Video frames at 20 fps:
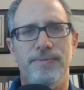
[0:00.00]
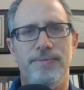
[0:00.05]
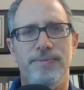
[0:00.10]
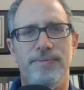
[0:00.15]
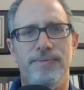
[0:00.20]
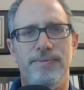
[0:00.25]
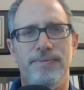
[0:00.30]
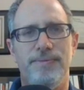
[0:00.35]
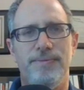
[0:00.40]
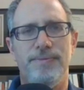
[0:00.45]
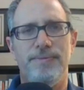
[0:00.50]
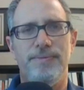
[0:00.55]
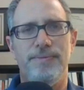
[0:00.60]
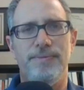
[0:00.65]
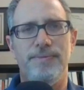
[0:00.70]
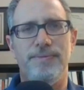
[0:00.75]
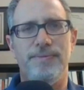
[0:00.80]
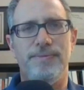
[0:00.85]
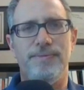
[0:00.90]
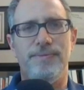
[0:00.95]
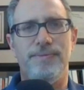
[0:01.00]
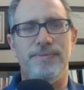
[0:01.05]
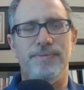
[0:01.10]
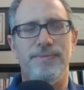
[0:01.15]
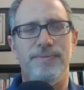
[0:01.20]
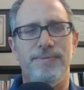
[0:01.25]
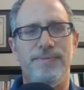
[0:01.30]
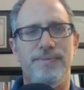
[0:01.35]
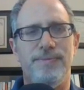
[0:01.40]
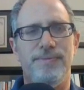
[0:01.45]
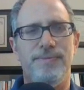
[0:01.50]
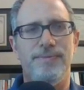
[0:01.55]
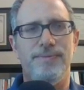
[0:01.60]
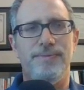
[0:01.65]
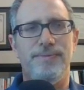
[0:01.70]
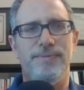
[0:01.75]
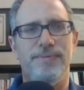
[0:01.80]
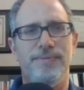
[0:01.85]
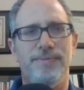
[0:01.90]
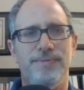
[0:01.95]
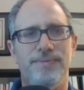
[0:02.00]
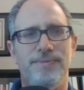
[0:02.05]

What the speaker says: (not speaking)